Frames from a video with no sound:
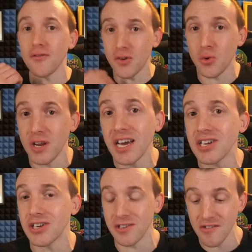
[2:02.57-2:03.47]
of
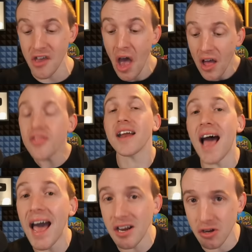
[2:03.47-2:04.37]
donations that
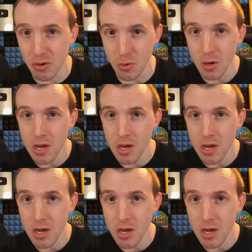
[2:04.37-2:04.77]
I do.